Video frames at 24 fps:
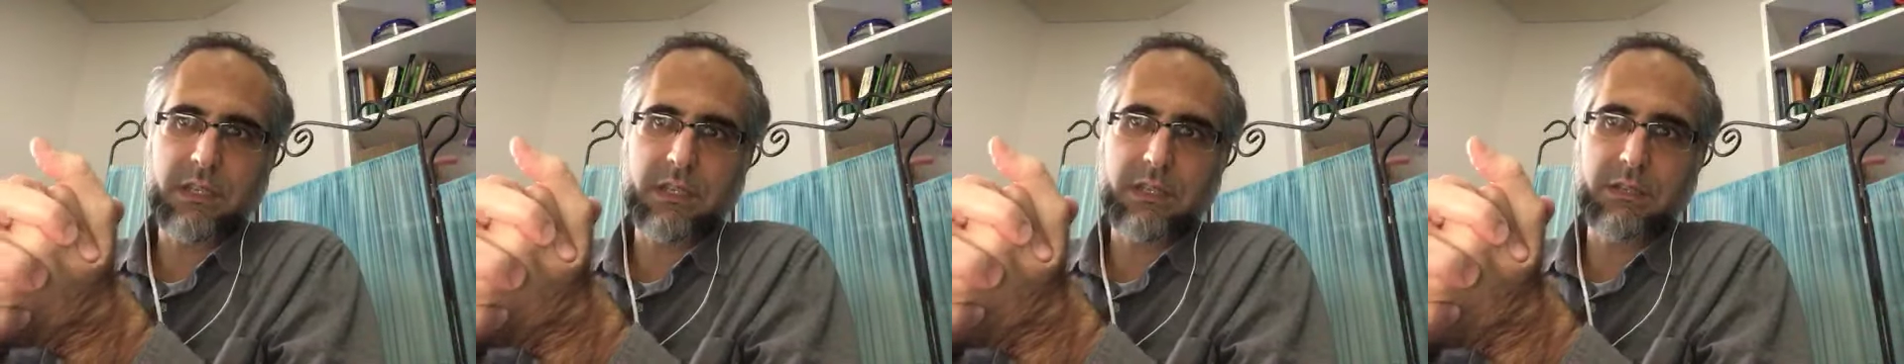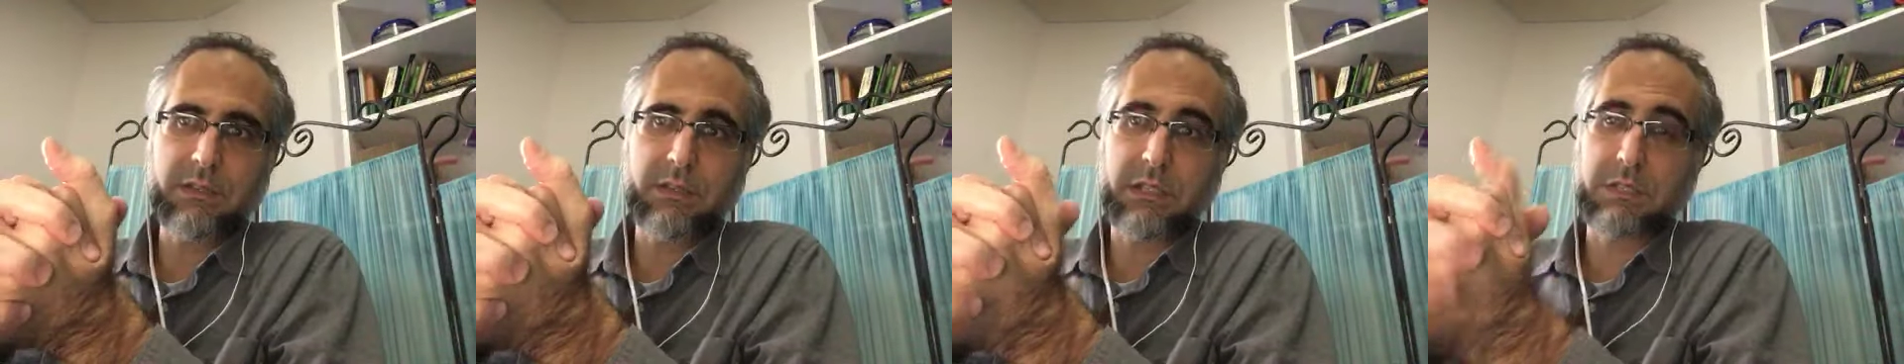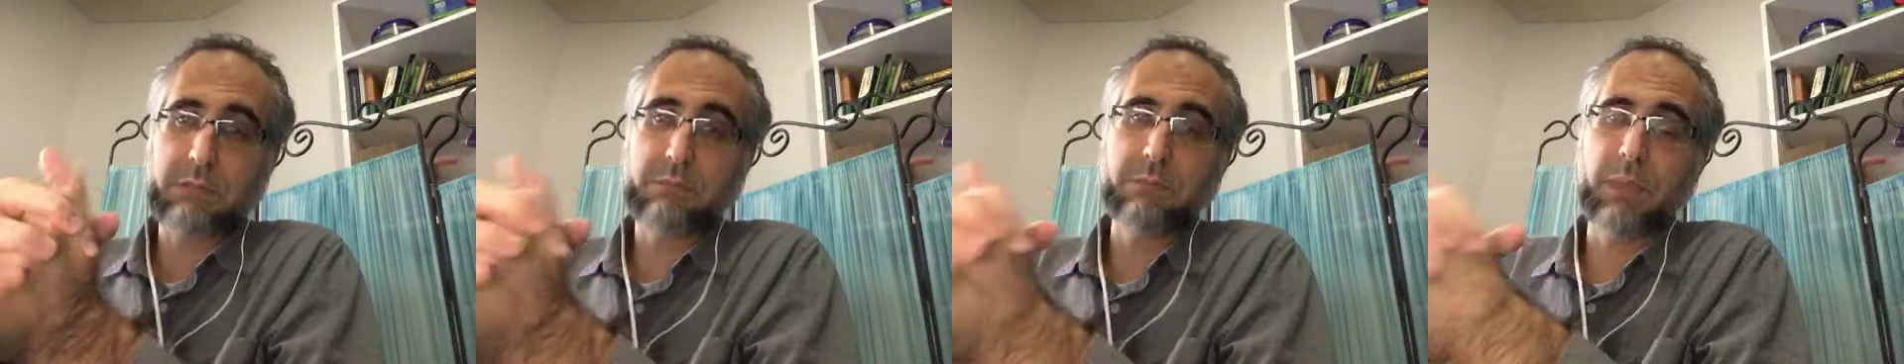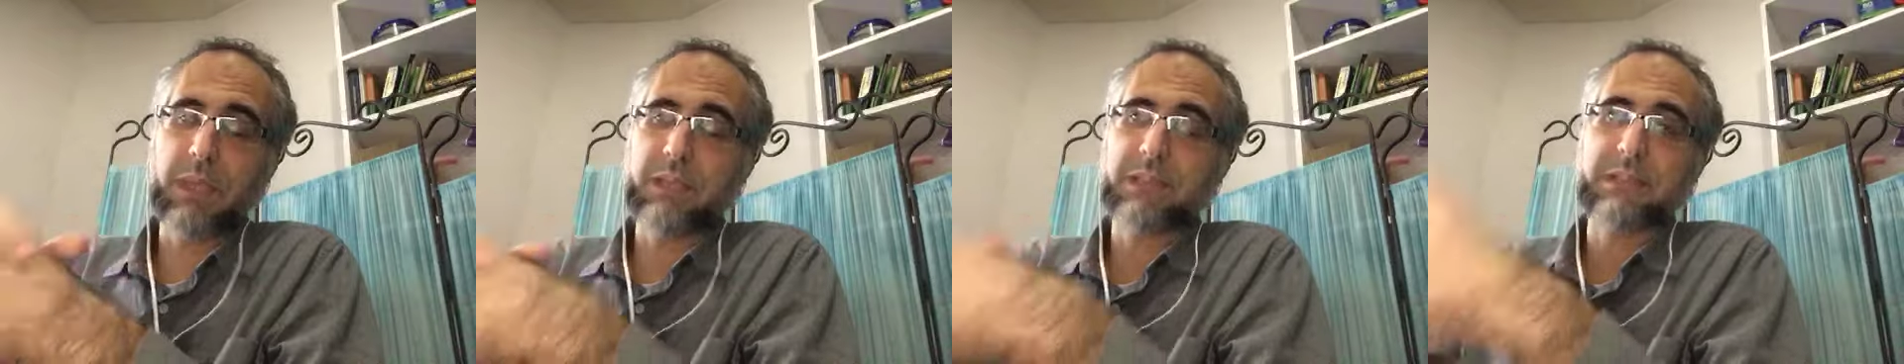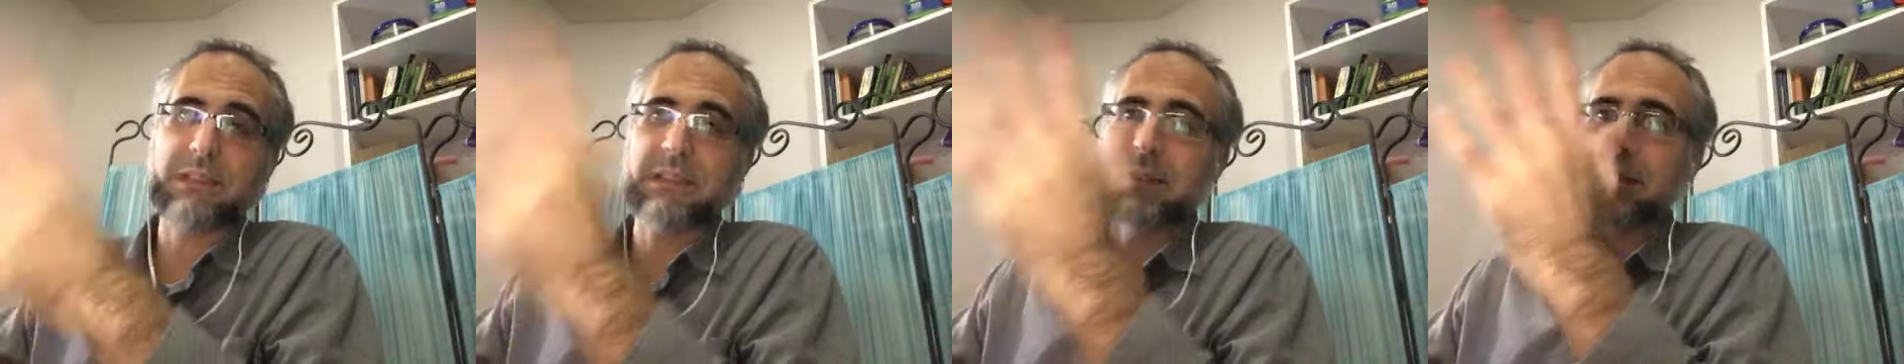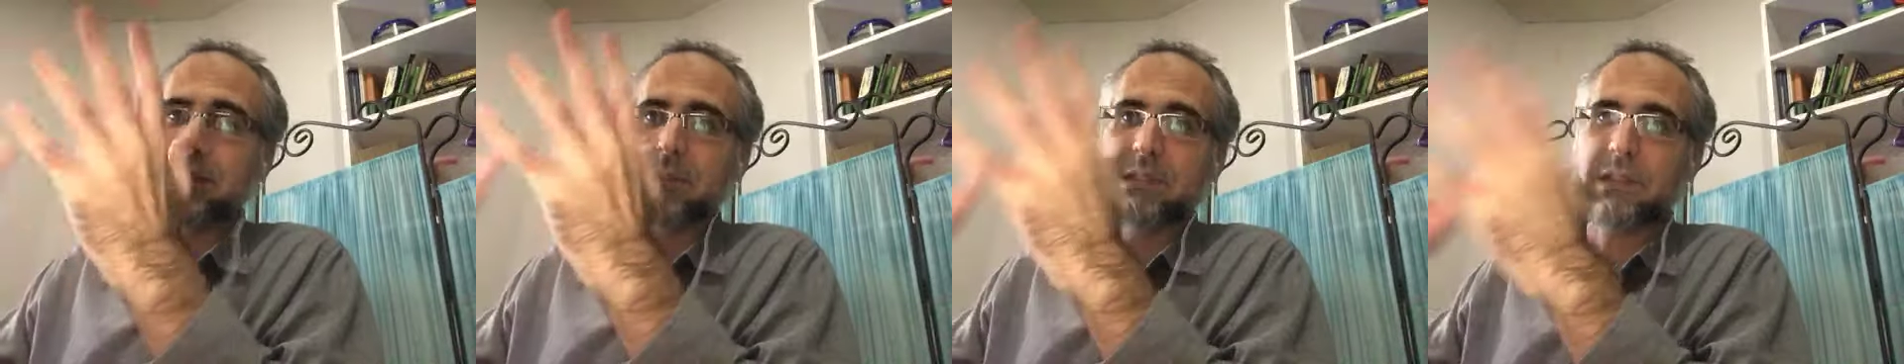just
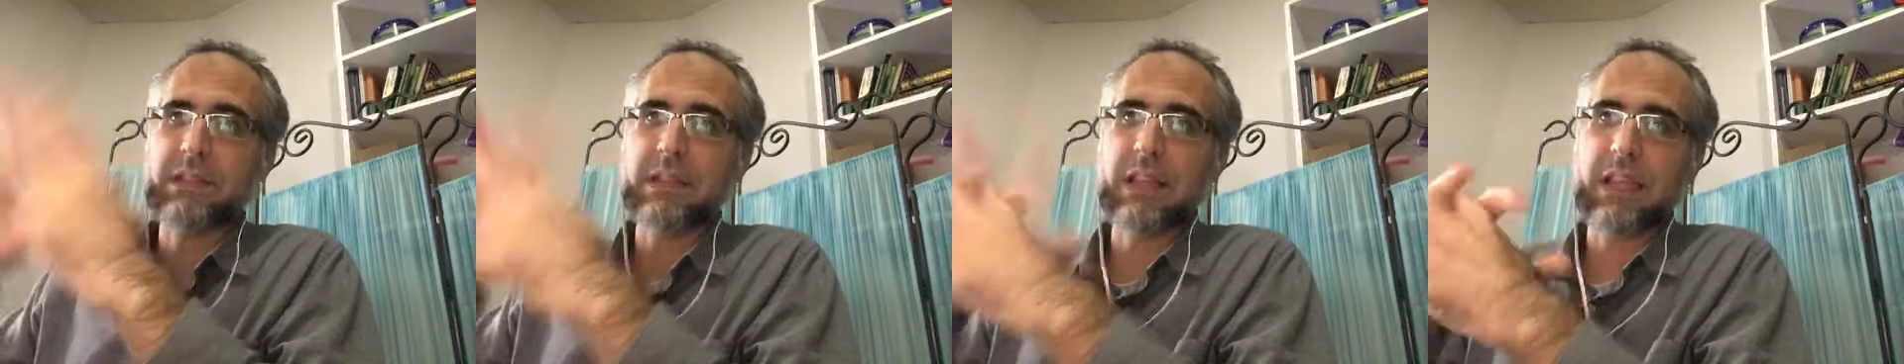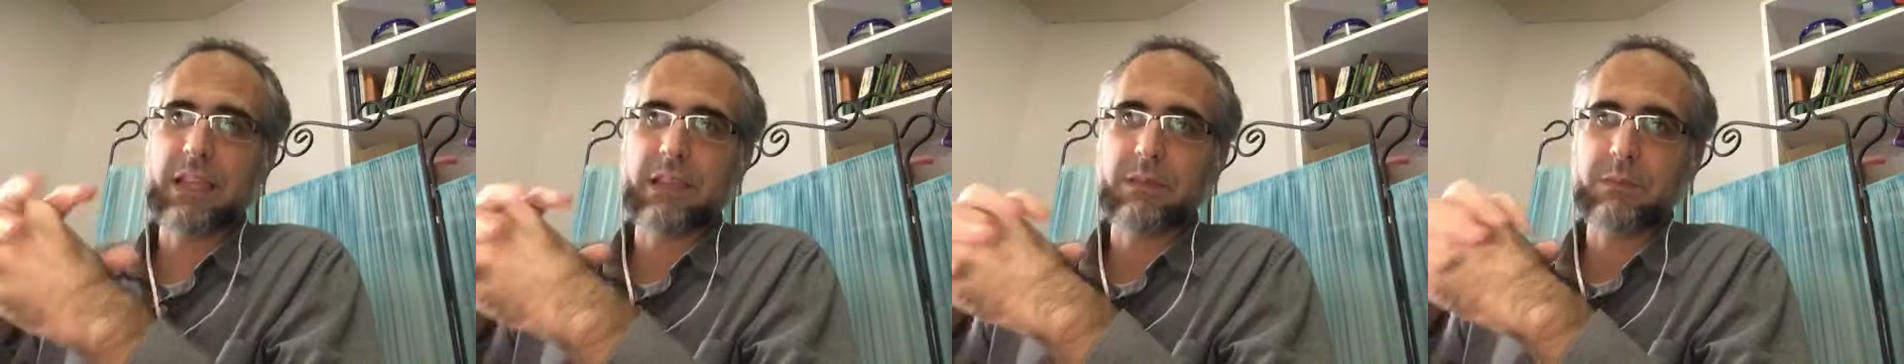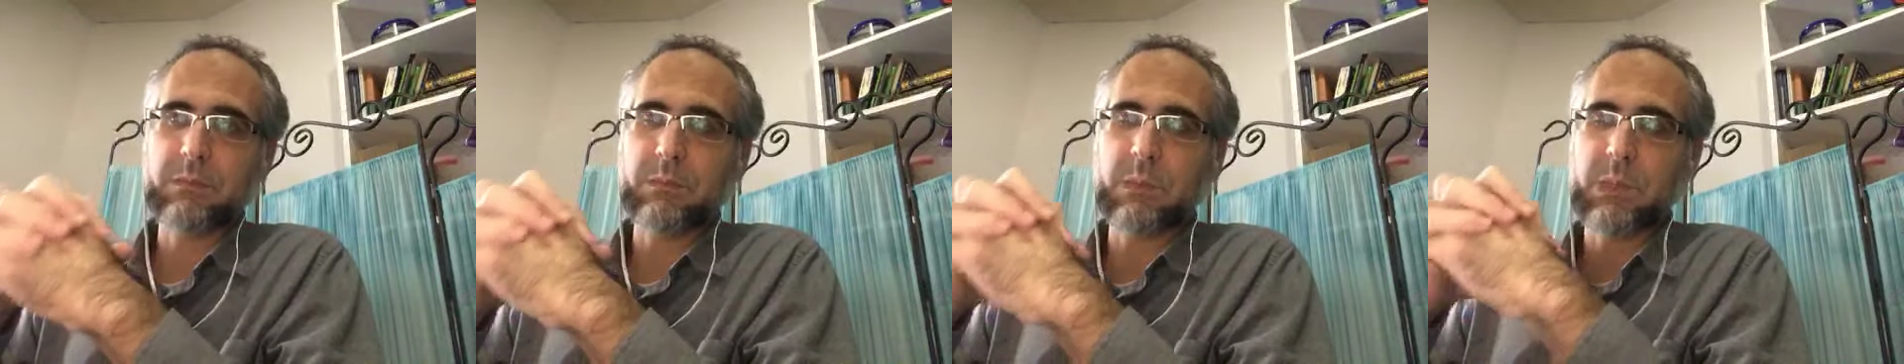basically doesn't like